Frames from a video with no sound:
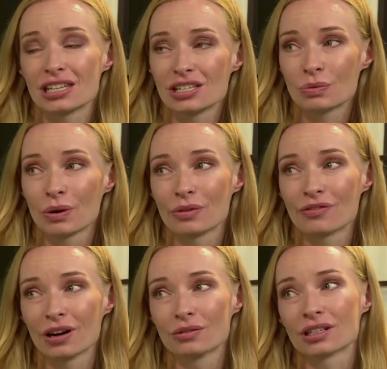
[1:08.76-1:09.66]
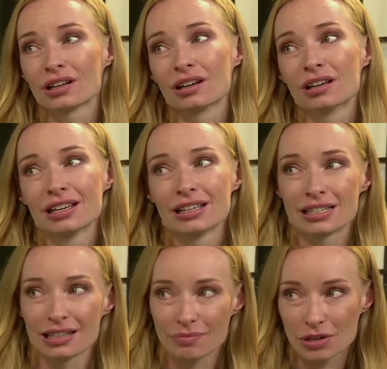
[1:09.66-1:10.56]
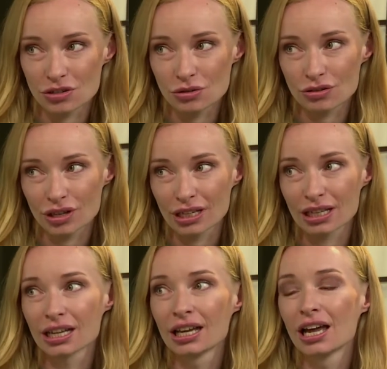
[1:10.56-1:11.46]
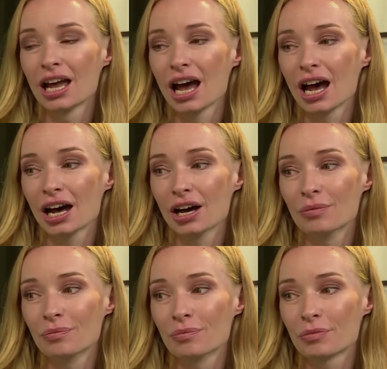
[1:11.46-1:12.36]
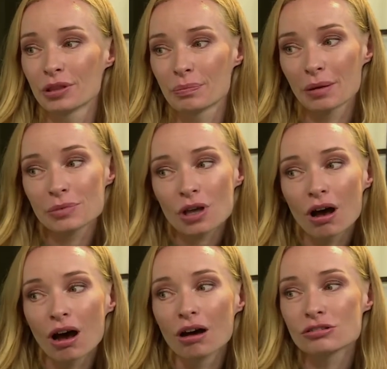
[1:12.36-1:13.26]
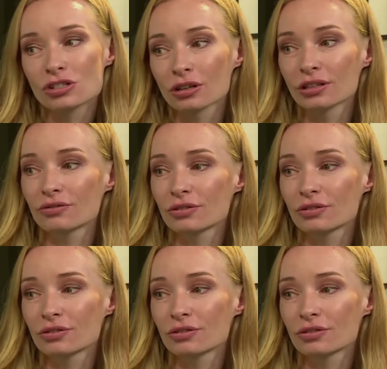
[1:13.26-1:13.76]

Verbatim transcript: to eat where we found her, didn't have much to drink. But the pups are on solid